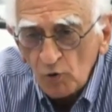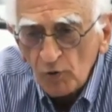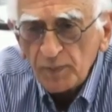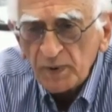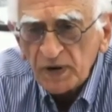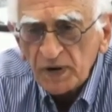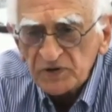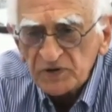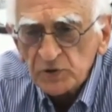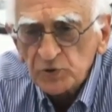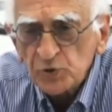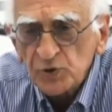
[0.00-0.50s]

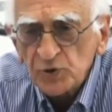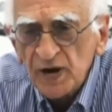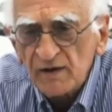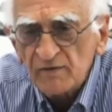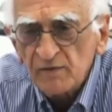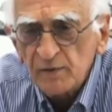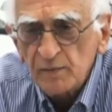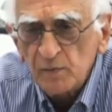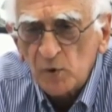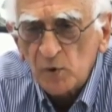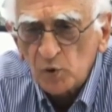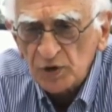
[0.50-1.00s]
Now,
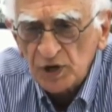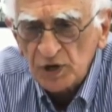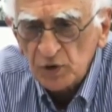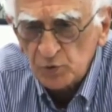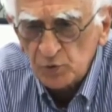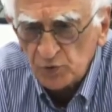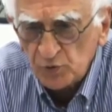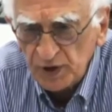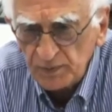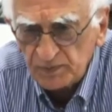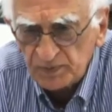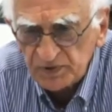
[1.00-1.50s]
overpressure should never be
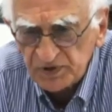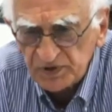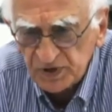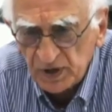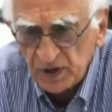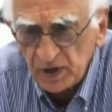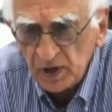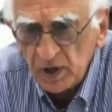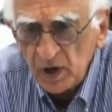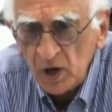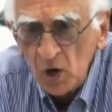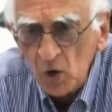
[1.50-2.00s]
more than
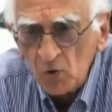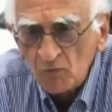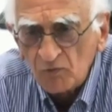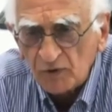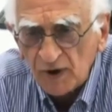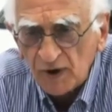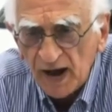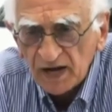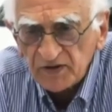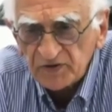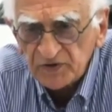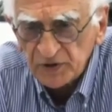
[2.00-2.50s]
20%
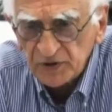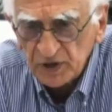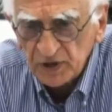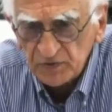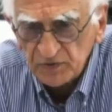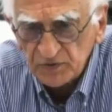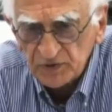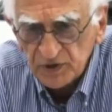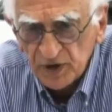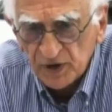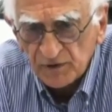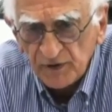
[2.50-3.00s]
for
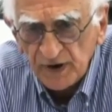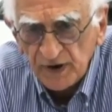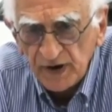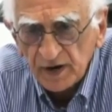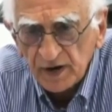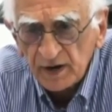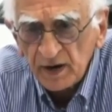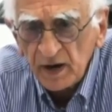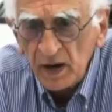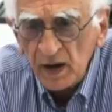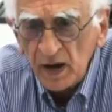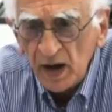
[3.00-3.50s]
accidents
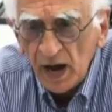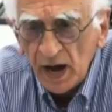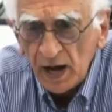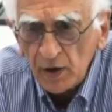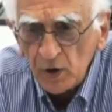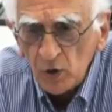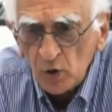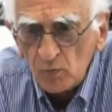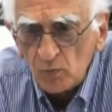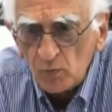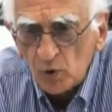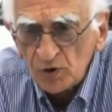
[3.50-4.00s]
which are rare,
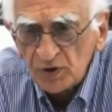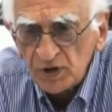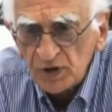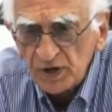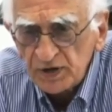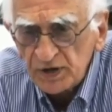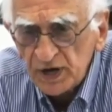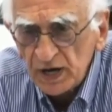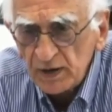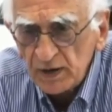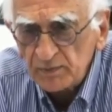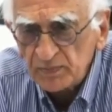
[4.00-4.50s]
and no
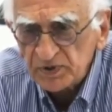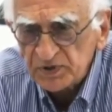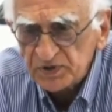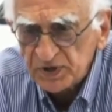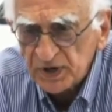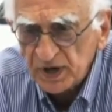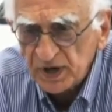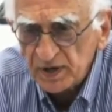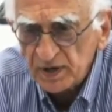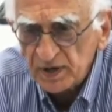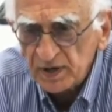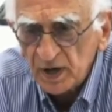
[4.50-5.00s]
more than
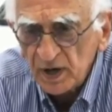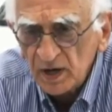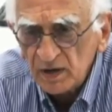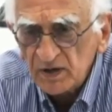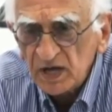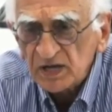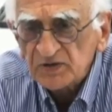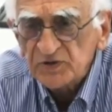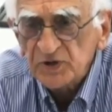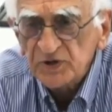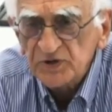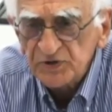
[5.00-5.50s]

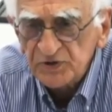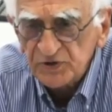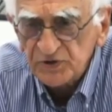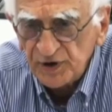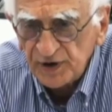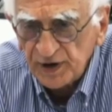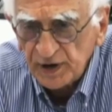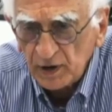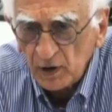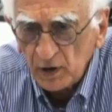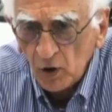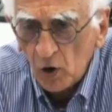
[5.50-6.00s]
10%. That's
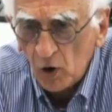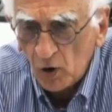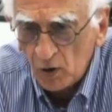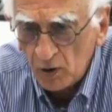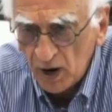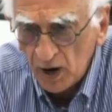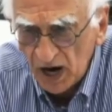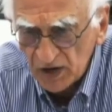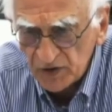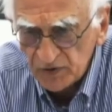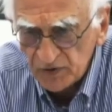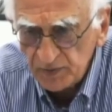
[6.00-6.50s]
the
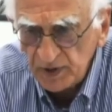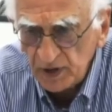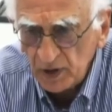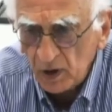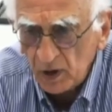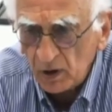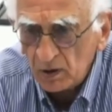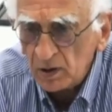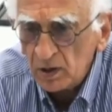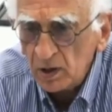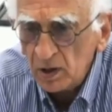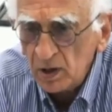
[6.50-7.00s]
engineering law,
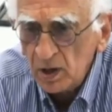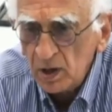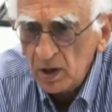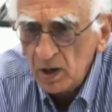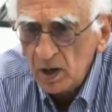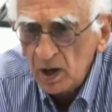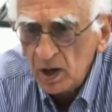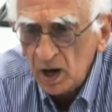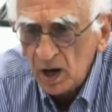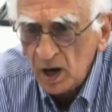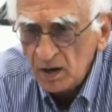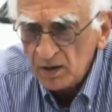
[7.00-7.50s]
ASME law.
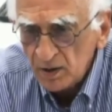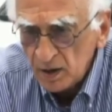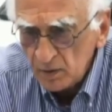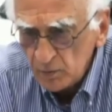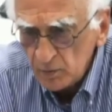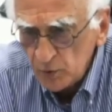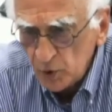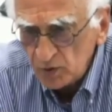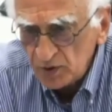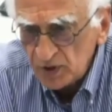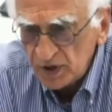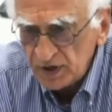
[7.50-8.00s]

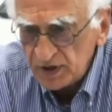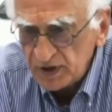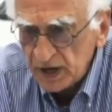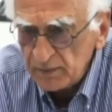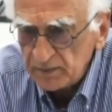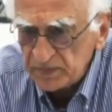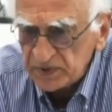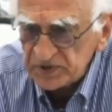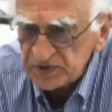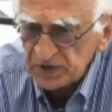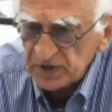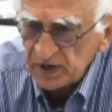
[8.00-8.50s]
More
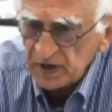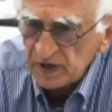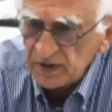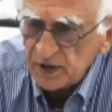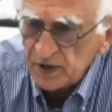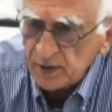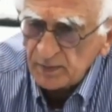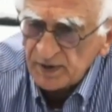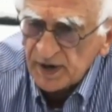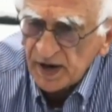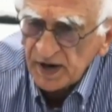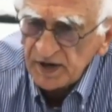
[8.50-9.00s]
than
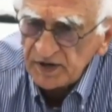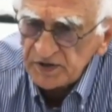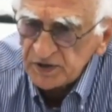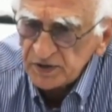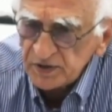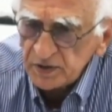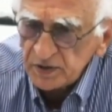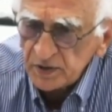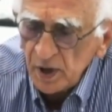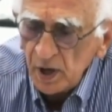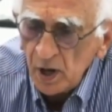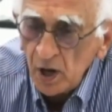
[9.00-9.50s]
10% in other
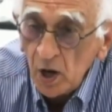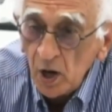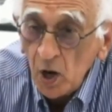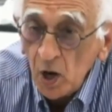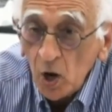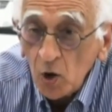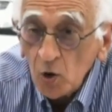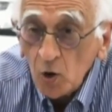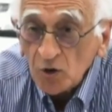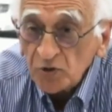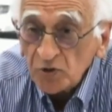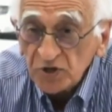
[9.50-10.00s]
cases.
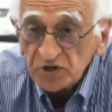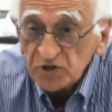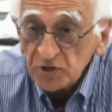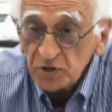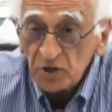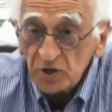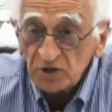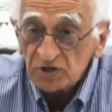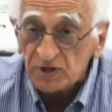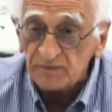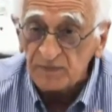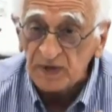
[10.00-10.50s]

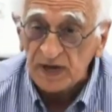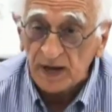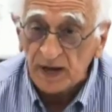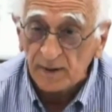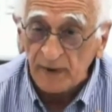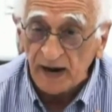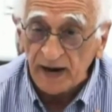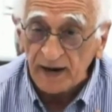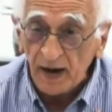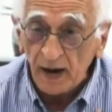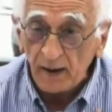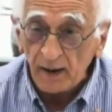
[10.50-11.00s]
Now, this is not
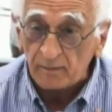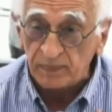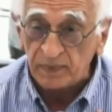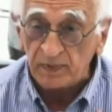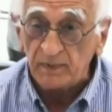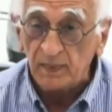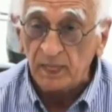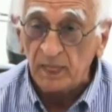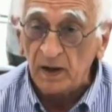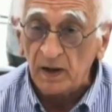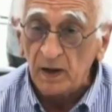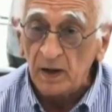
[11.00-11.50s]
something I
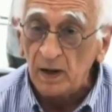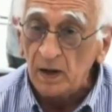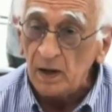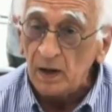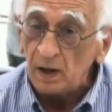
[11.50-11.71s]
made up.